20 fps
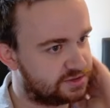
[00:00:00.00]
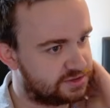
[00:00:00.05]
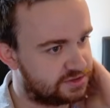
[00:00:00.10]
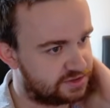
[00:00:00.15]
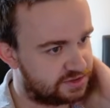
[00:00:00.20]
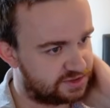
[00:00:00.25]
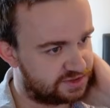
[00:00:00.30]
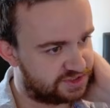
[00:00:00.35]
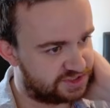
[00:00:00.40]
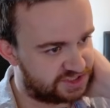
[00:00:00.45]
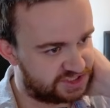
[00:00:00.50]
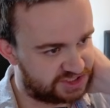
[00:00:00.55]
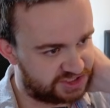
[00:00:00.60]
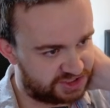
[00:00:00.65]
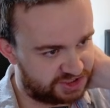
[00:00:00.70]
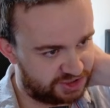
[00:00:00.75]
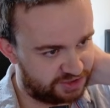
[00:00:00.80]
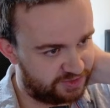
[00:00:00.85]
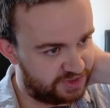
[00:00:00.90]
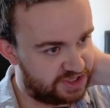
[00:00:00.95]
This is
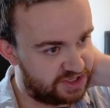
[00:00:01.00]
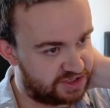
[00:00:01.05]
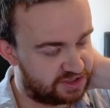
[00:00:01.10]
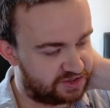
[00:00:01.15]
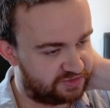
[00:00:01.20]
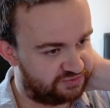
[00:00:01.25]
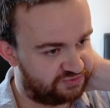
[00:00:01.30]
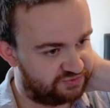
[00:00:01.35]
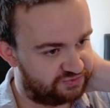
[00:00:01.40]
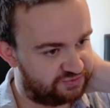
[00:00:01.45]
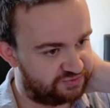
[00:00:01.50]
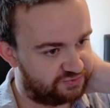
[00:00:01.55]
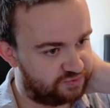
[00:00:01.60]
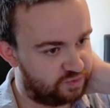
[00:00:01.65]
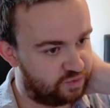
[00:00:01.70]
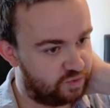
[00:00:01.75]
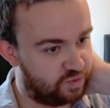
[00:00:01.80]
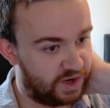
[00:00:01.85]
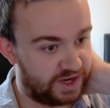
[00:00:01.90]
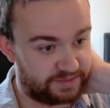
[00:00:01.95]
going to be
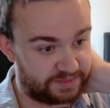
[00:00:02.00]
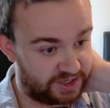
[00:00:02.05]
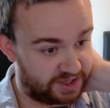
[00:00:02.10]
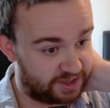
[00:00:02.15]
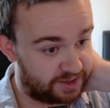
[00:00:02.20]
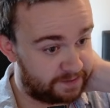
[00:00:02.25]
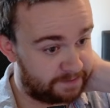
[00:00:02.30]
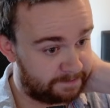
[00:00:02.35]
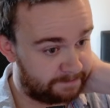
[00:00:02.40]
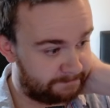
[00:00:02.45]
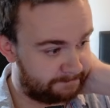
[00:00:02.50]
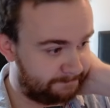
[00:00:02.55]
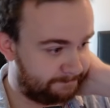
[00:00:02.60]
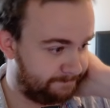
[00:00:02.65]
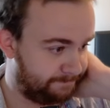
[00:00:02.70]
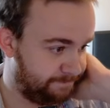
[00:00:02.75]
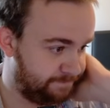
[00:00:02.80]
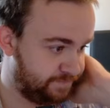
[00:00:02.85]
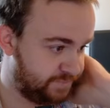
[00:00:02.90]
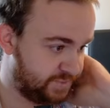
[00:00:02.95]
way bigger.
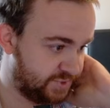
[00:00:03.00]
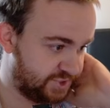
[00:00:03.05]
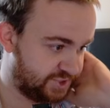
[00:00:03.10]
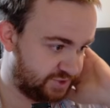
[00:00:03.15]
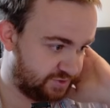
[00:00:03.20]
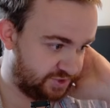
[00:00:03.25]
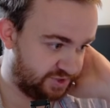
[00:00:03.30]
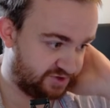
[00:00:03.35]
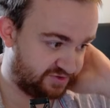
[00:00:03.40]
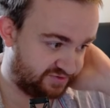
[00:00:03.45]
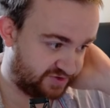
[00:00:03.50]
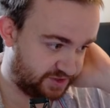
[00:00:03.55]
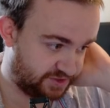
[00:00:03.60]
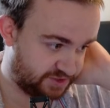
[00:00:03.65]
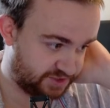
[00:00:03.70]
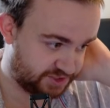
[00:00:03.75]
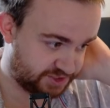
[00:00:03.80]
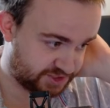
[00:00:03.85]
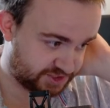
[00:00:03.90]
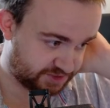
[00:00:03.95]
So I'm going to defend
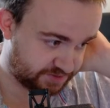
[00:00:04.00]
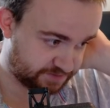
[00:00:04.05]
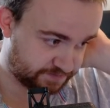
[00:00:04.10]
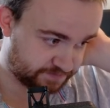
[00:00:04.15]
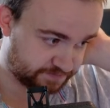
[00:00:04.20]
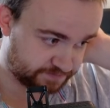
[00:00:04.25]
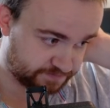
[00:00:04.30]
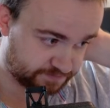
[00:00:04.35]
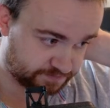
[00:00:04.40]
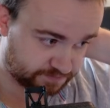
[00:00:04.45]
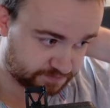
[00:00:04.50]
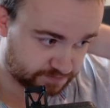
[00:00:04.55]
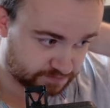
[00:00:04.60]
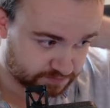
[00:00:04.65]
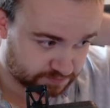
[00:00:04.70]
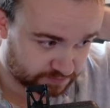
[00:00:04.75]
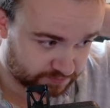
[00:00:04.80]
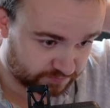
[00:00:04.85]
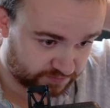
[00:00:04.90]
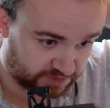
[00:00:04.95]
this.
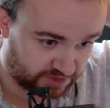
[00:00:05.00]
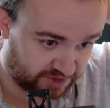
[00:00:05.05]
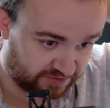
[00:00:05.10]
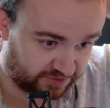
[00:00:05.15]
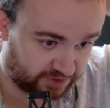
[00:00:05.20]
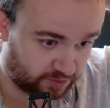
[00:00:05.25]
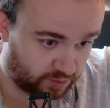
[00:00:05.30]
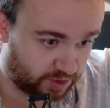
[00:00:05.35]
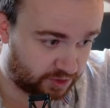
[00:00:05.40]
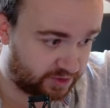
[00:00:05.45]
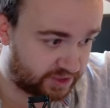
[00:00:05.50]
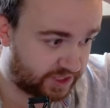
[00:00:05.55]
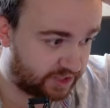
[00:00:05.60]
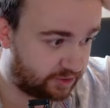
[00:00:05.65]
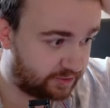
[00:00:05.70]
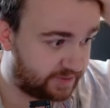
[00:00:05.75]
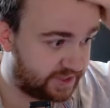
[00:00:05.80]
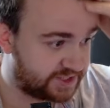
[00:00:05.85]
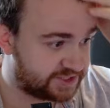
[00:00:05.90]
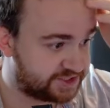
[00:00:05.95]
Give up one
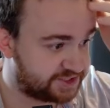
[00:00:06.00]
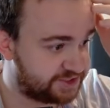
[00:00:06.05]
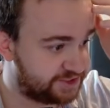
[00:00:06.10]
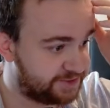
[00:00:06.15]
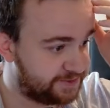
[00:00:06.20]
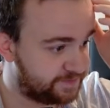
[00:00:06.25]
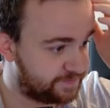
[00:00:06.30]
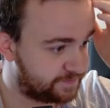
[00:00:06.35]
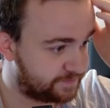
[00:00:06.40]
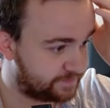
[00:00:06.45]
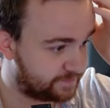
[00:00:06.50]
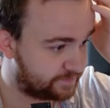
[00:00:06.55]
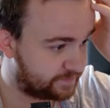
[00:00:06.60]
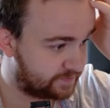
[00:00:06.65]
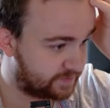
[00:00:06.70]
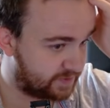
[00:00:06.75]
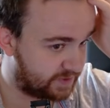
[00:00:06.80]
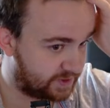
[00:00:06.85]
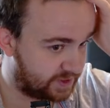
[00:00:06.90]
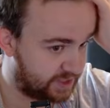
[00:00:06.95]
Kawamatsu.
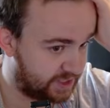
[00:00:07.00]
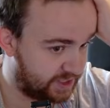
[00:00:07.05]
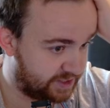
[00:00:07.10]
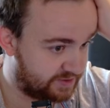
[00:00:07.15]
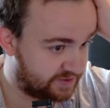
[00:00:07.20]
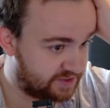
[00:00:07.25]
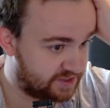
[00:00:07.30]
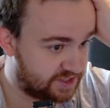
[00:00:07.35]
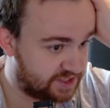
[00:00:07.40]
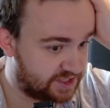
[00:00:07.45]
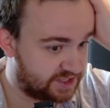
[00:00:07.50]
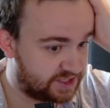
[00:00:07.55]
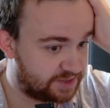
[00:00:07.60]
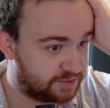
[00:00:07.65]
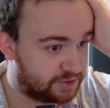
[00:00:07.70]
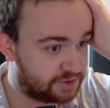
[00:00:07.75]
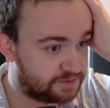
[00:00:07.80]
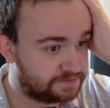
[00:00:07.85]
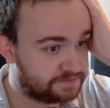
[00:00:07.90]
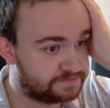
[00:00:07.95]
And the
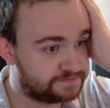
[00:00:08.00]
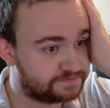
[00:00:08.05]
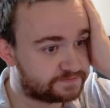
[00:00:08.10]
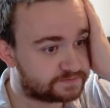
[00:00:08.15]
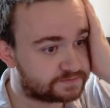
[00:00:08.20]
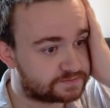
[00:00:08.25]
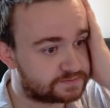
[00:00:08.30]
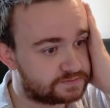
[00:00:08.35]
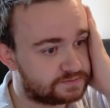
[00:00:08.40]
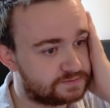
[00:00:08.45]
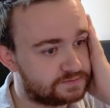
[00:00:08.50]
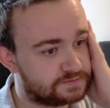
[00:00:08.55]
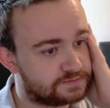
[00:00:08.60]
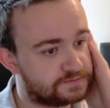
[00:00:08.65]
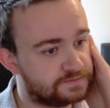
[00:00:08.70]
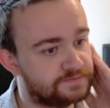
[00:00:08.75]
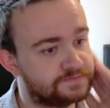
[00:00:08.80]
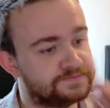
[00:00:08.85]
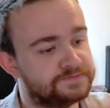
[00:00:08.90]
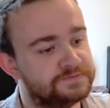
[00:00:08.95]
Kinemon.
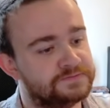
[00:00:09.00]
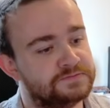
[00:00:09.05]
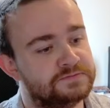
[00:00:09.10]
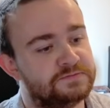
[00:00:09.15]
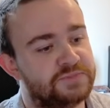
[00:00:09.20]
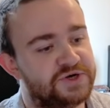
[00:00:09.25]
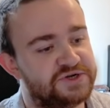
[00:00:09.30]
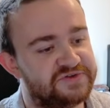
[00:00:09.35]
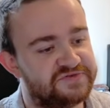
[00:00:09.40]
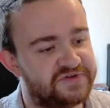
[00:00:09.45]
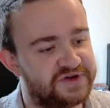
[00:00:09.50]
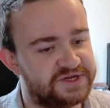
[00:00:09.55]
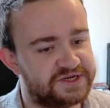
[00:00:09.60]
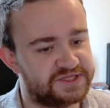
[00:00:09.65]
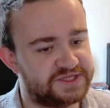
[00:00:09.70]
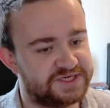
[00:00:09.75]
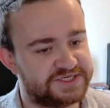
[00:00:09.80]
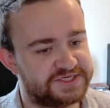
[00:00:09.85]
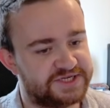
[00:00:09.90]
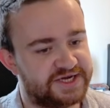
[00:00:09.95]
By defending
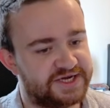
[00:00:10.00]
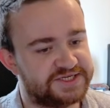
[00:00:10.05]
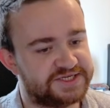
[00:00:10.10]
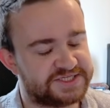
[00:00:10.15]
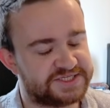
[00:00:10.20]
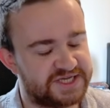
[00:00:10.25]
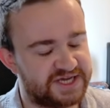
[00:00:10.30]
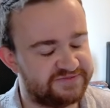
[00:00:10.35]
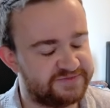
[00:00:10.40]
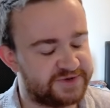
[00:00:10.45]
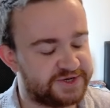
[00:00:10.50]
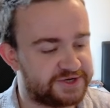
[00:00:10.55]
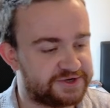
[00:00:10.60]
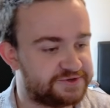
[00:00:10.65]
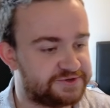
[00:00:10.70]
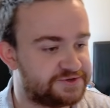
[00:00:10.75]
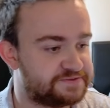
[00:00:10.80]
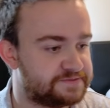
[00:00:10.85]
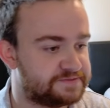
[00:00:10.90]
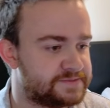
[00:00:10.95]
this, I get to save my
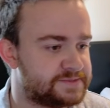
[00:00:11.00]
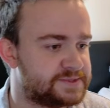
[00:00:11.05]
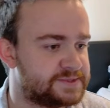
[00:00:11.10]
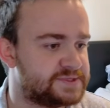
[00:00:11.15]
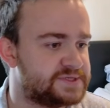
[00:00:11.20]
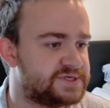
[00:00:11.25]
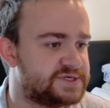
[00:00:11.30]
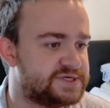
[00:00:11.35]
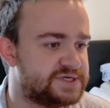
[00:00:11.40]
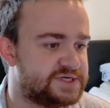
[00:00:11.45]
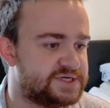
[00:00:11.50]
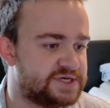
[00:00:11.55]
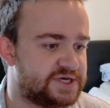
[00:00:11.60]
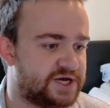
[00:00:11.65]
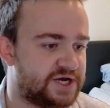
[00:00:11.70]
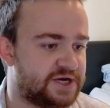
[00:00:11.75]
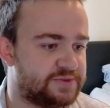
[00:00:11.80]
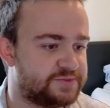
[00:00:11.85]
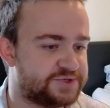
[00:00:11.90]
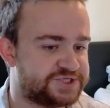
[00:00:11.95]
Odin.
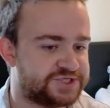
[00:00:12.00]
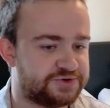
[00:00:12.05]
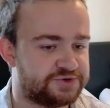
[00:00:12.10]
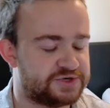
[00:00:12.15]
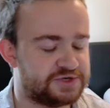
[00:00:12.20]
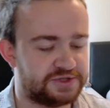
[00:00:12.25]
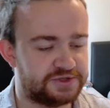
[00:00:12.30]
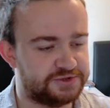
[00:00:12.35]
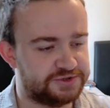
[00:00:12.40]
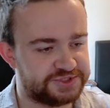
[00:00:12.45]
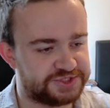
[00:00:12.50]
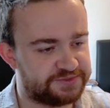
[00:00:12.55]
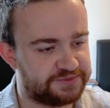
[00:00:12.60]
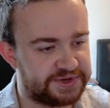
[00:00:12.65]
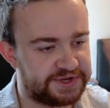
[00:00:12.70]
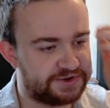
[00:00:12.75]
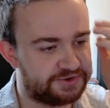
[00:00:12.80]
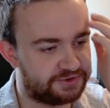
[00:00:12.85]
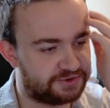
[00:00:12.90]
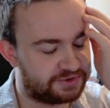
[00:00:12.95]
We're still going to lose the
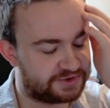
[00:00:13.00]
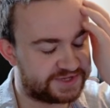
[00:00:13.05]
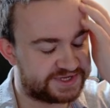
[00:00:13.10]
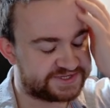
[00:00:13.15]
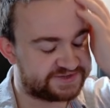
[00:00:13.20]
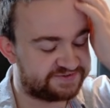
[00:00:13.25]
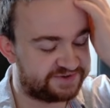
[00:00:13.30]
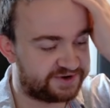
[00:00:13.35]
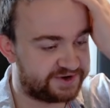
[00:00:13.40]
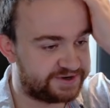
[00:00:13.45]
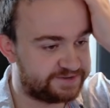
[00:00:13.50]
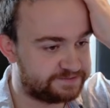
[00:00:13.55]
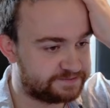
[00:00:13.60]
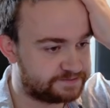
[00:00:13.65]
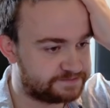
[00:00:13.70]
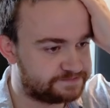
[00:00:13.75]
Mihawk, that's fine.